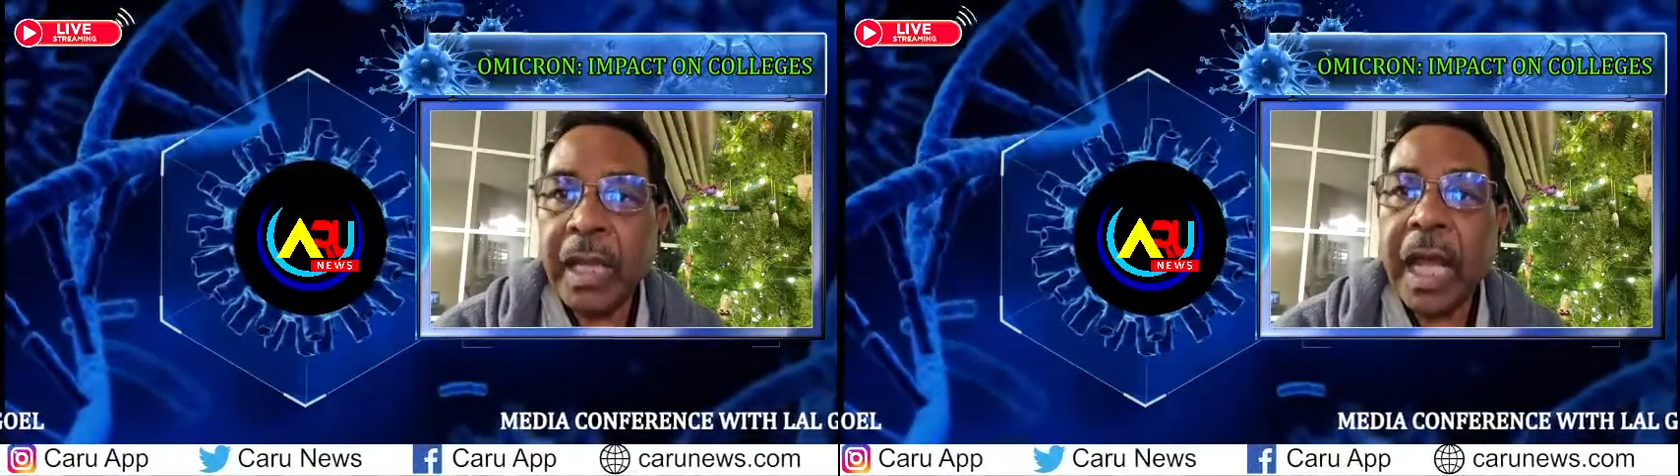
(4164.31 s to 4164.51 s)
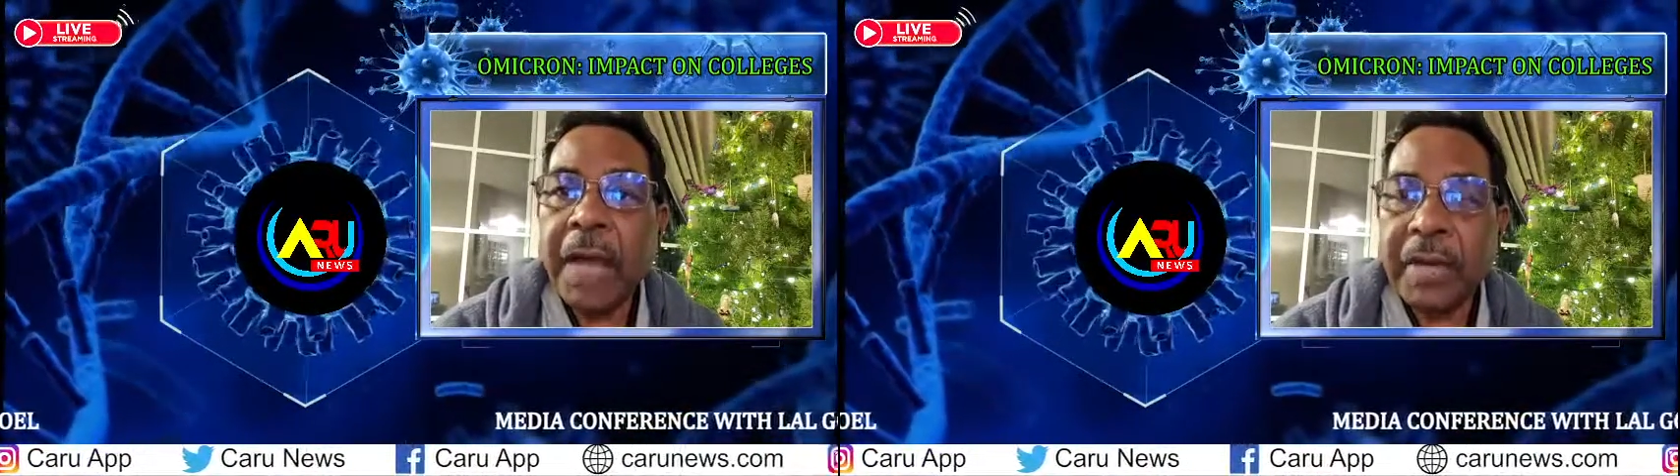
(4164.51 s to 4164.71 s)

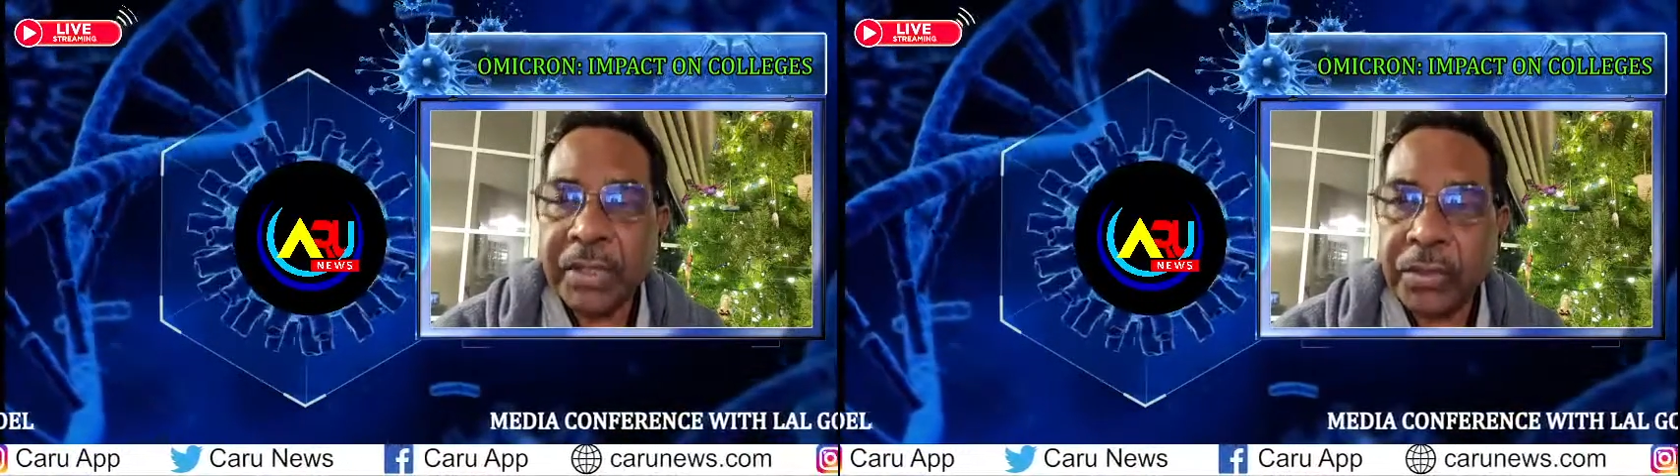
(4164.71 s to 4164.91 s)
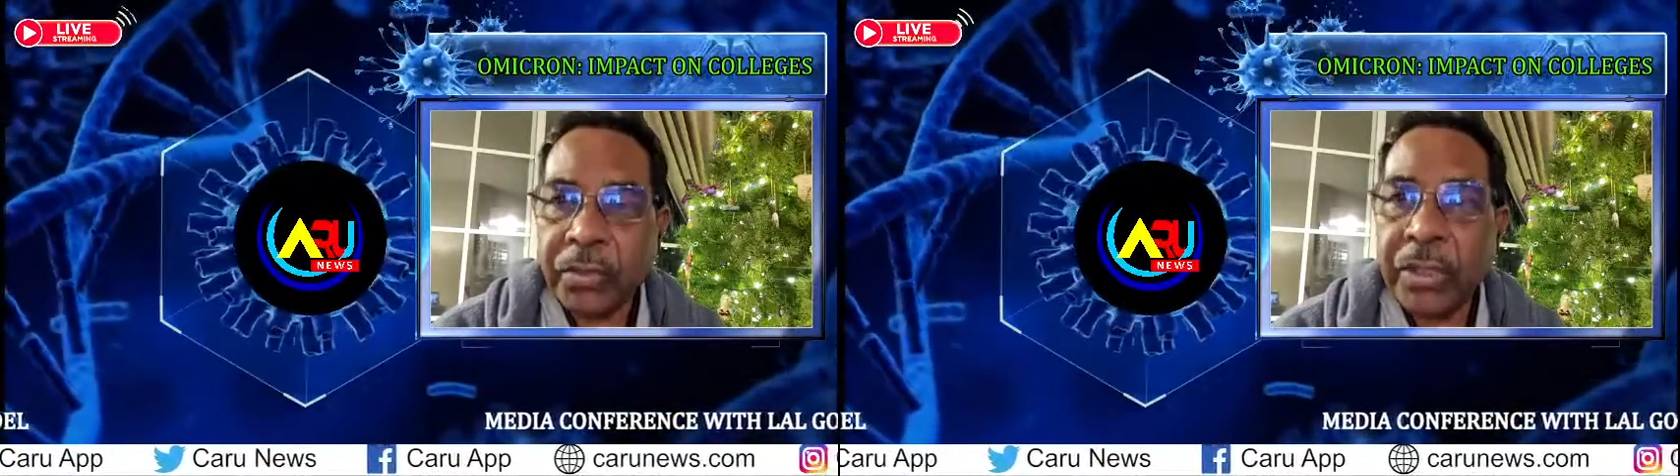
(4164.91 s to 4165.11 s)
Our
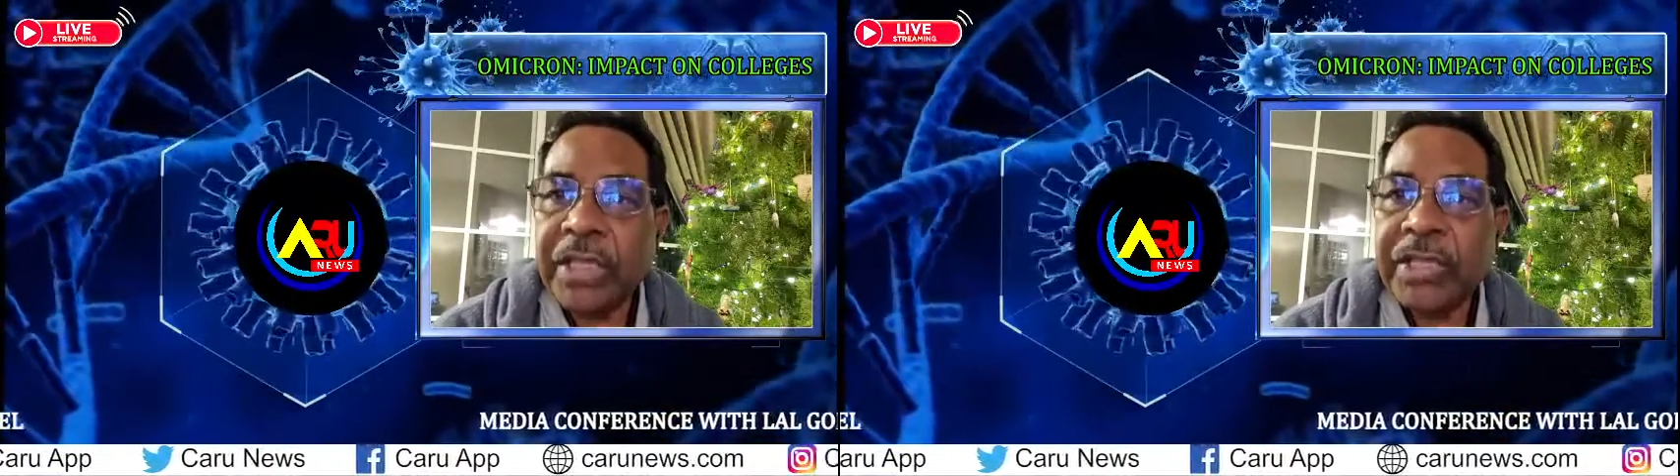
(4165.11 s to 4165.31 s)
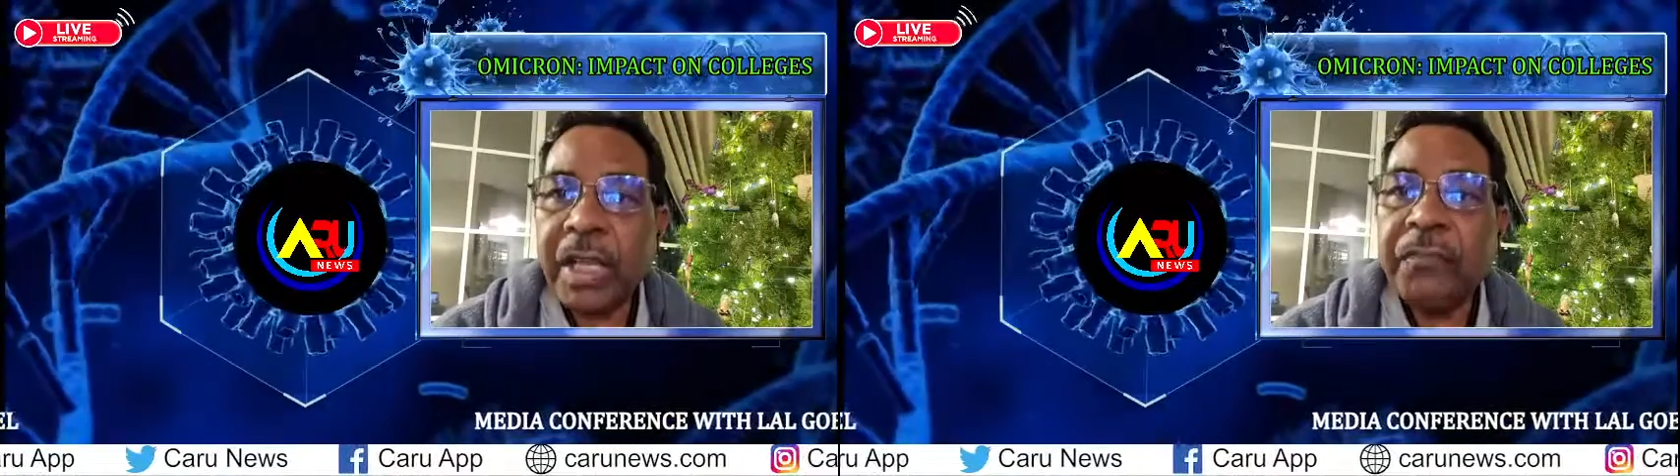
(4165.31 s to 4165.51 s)
students
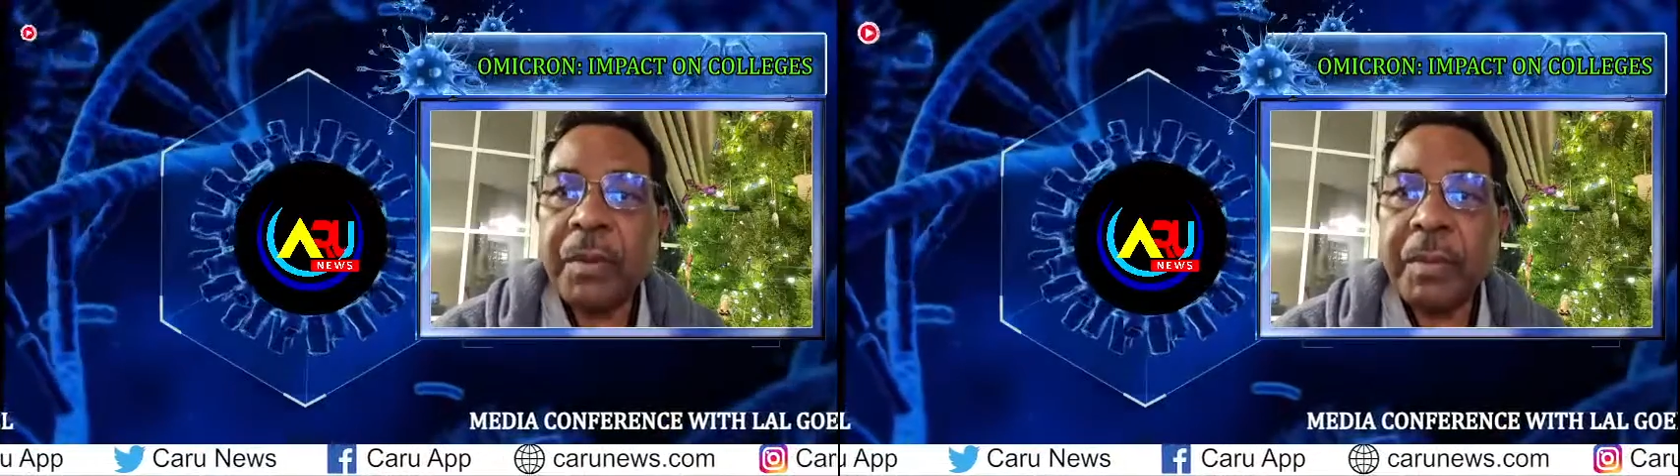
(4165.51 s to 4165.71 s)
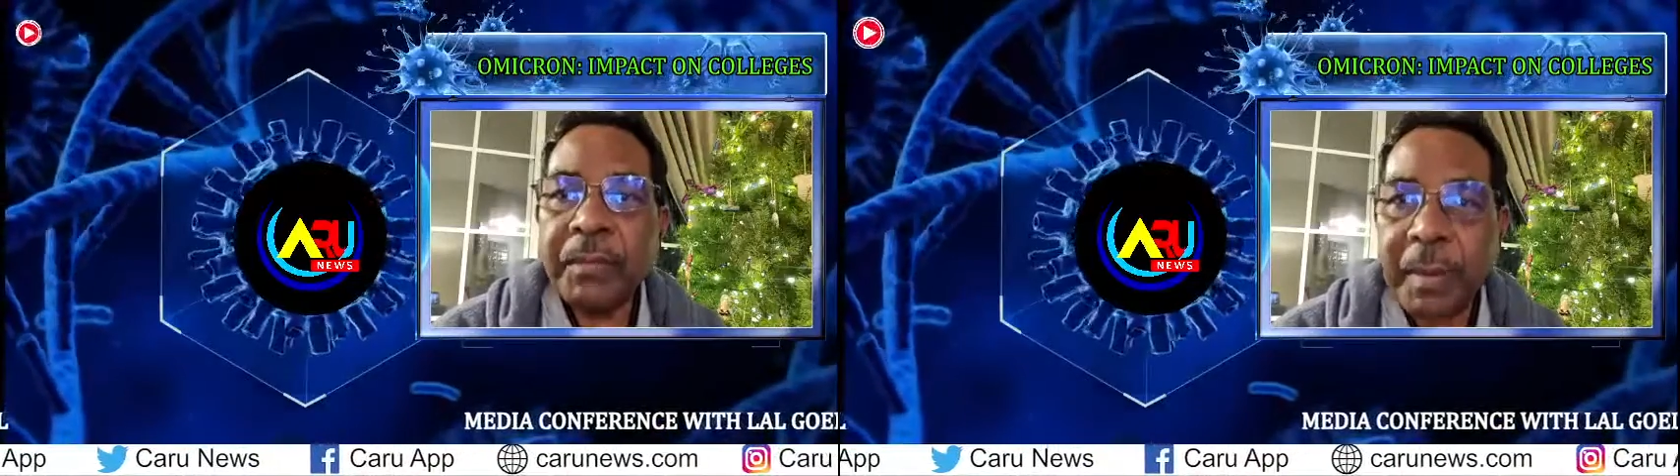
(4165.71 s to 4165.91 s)
come
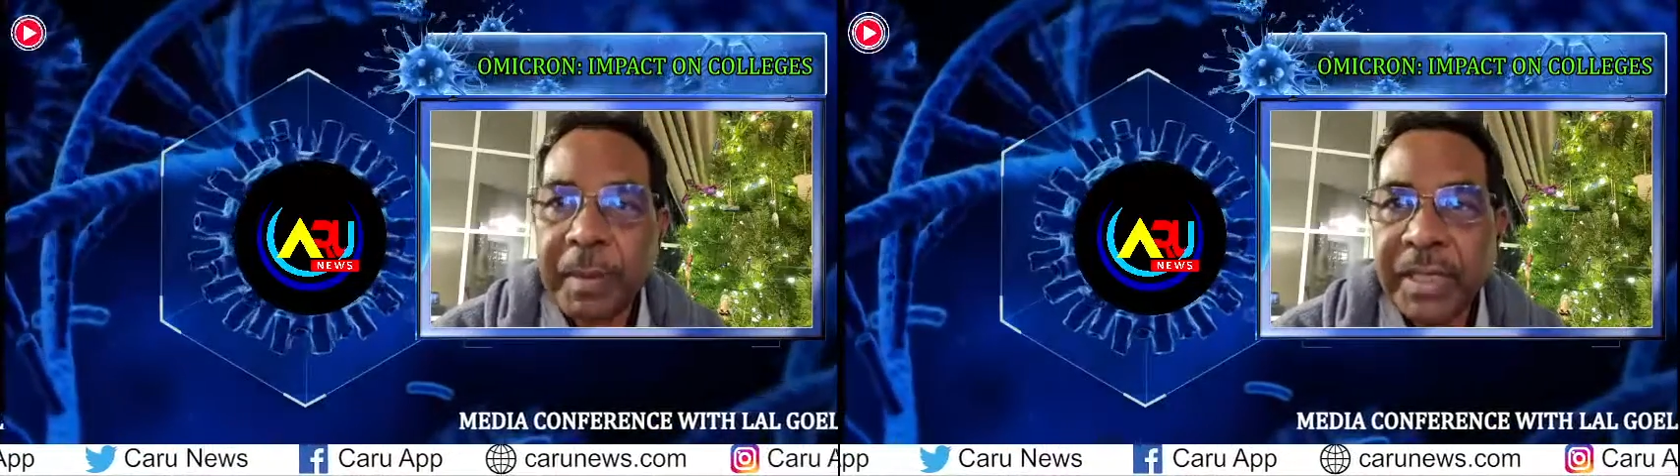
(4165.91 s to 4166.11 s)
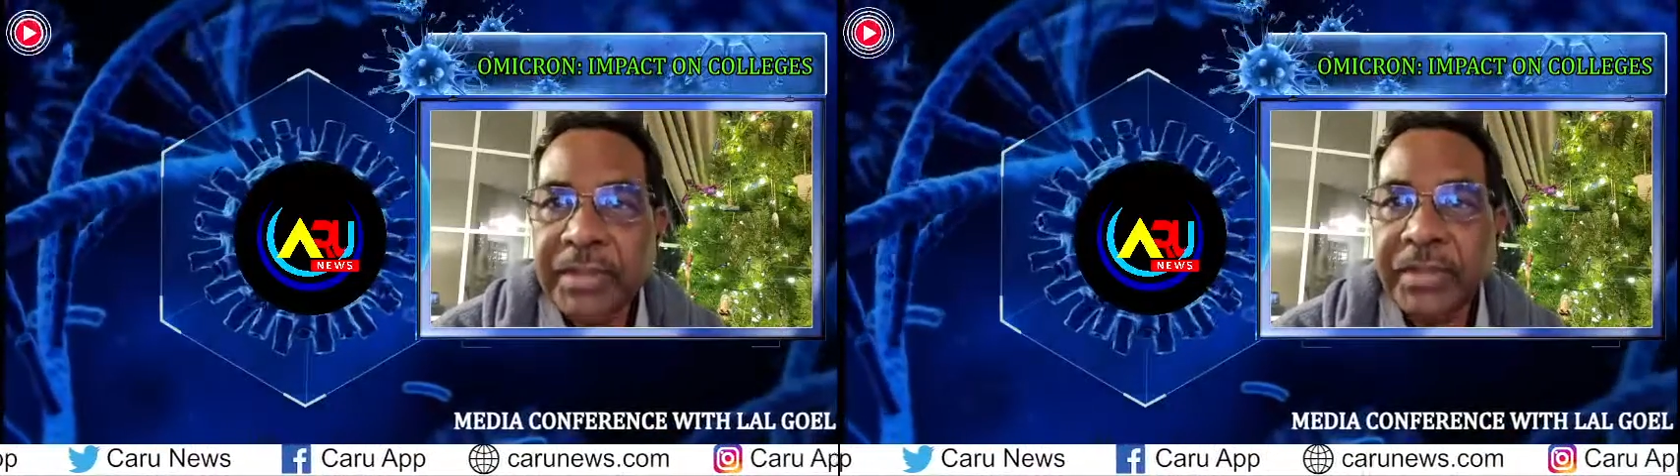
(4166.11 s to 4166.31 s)
from a
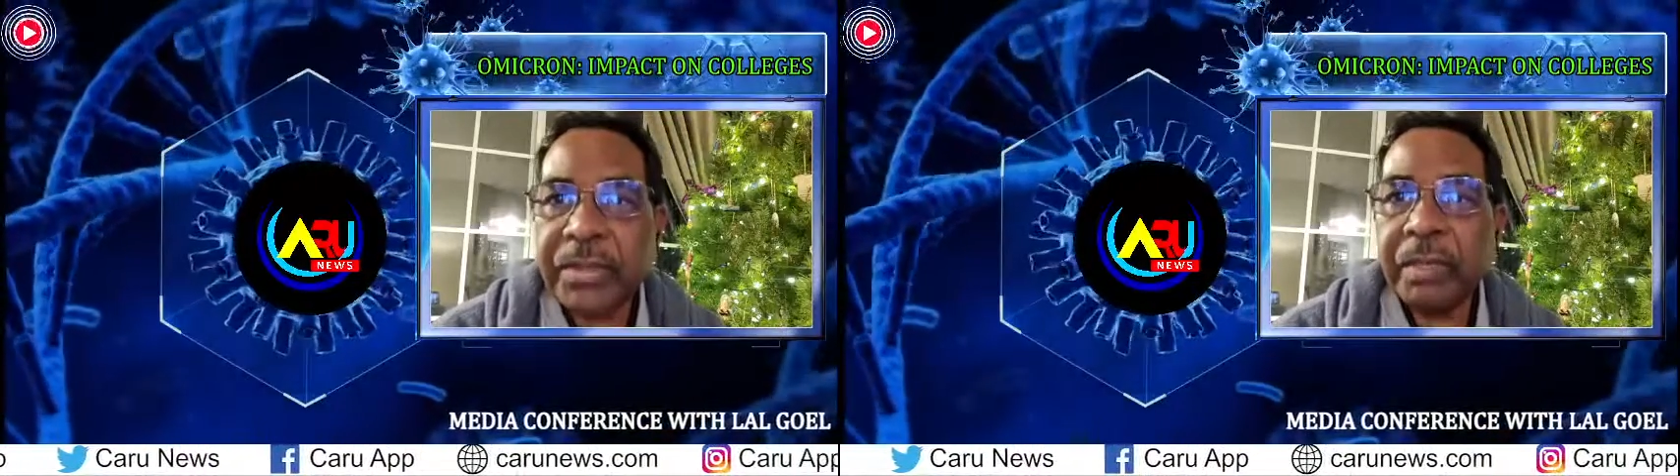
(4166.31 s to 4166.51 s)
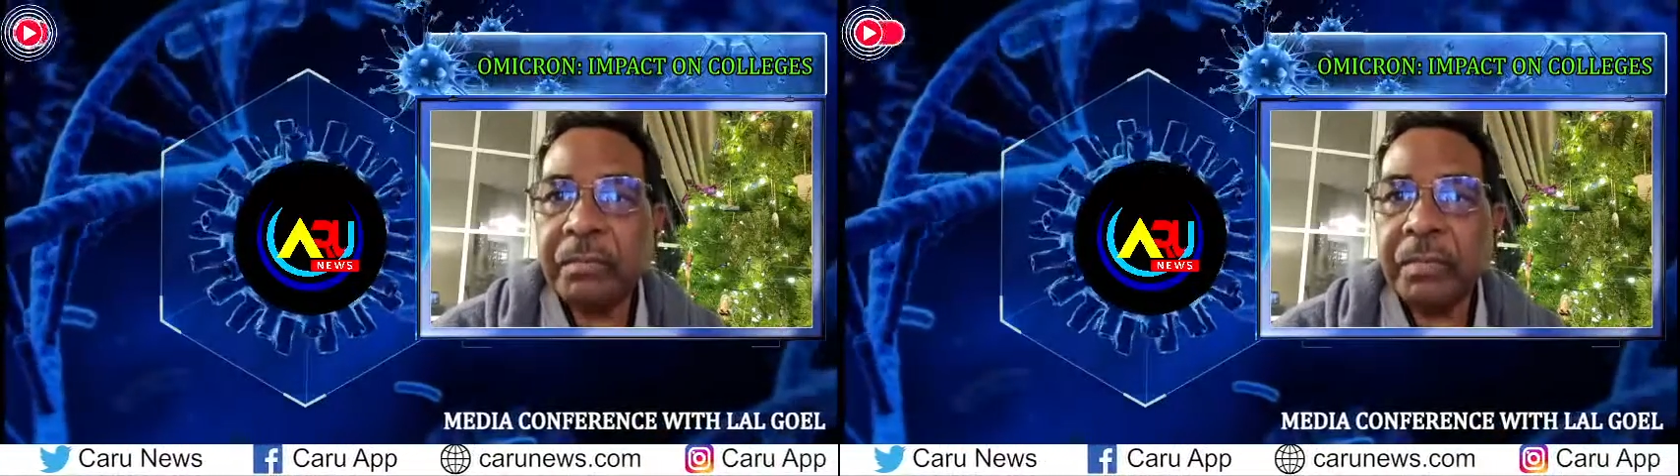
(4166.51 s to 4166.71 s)
family
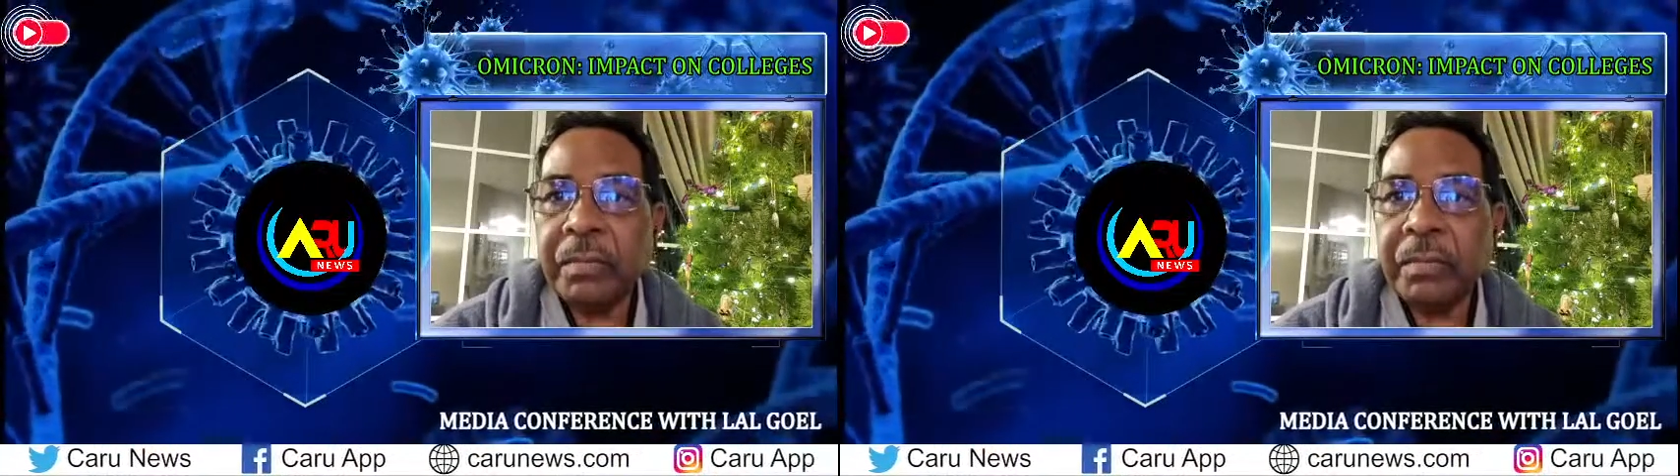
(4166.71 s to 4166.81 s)
system.